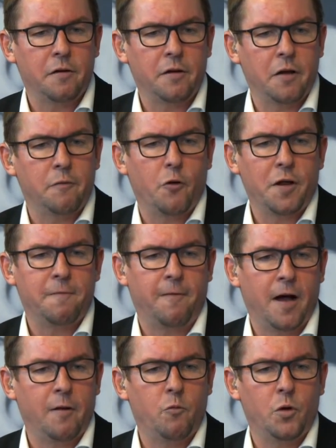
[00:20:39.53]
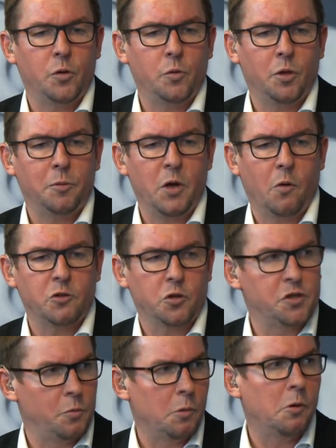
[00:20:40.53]
45 will be offshore.
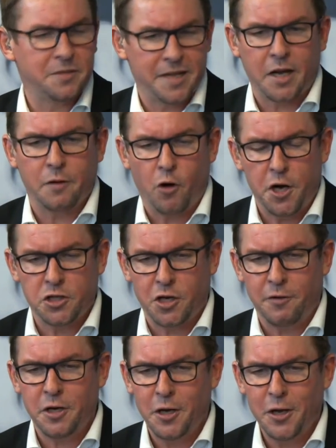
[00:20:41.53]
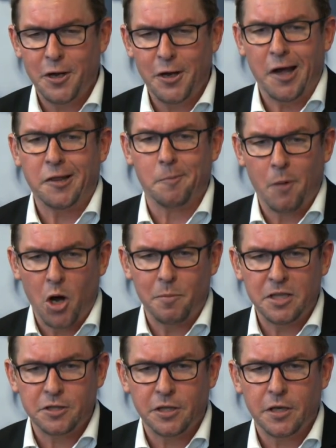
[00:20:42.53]
So we will take advantage of it. At the
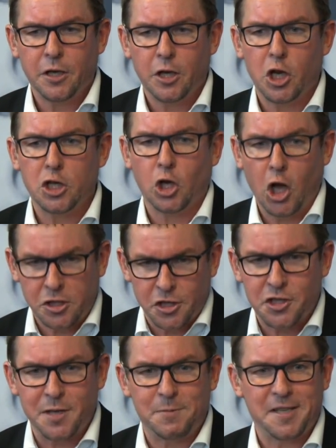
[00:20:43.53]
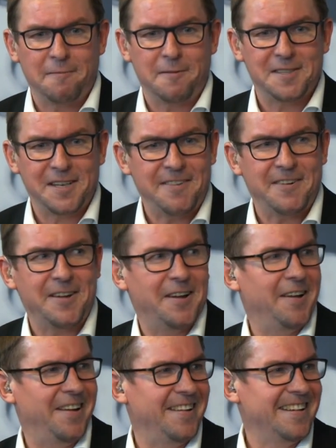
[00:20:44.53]
moment, there's lots of cheap stuff in South Africa,
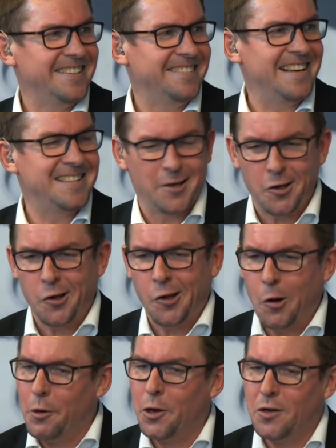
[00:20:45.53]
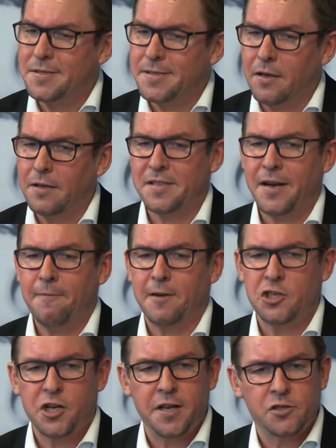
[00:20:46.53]
right? So you don't want to go and sell a South African
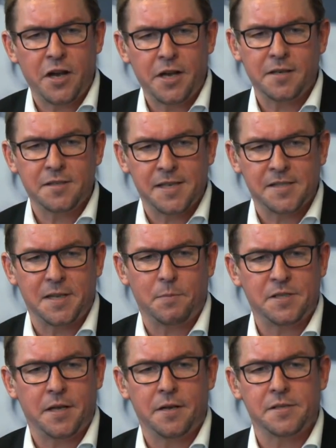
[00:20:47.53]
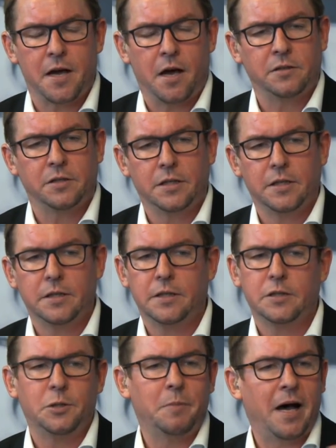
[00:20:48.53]
share that's trading at a 60% discount
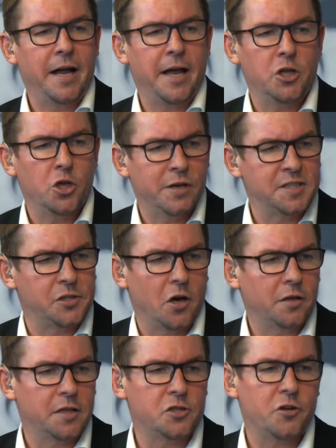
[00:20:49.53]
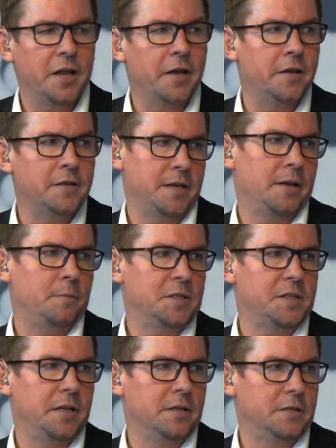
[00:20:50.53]
to buy a US stock that's trading at a 10%
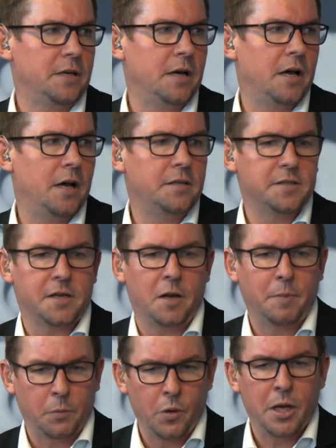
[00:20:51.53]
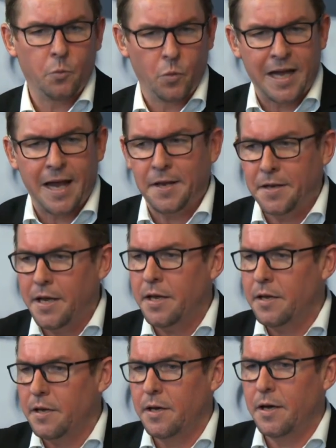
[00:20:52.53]
discount. But we get in there.
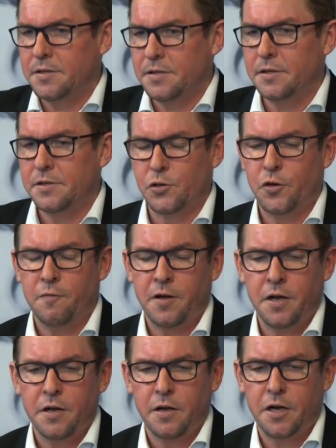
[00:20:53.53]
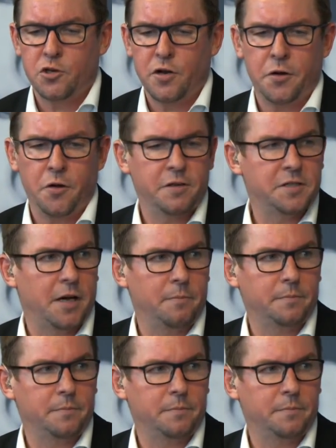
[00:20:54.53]
It's sort of a trend over time.